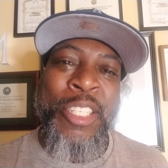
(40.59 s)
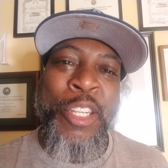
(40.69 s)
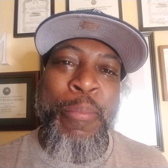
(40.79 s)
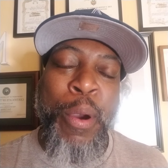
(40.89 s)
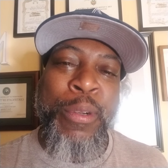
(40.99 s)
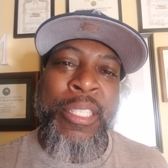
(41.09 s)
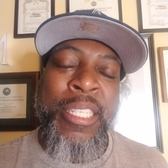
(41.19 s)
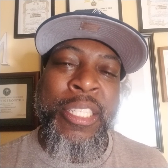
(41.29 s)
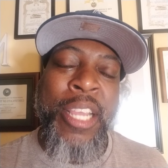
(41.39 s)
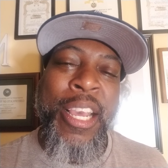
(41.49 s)
to your
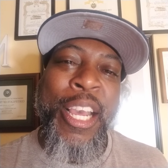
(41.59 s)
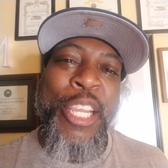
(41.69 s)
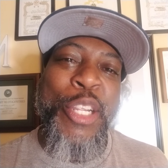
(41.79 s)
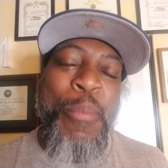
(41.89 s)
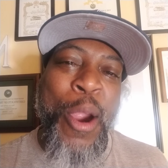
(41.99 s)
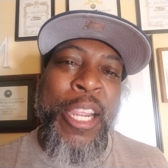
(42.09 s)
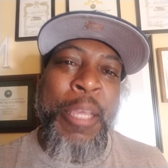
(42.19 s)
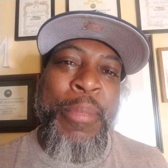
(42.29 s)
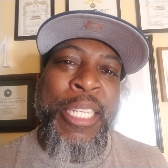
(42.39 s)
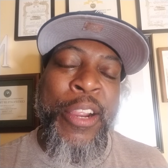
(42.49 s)
bonuses, your
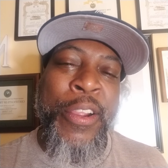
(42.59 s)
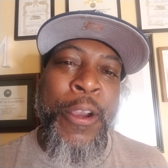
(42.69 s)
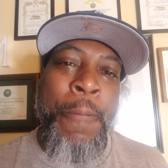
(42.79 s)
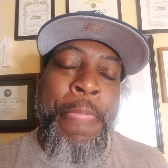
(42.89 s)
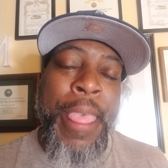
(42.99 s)
marketing material.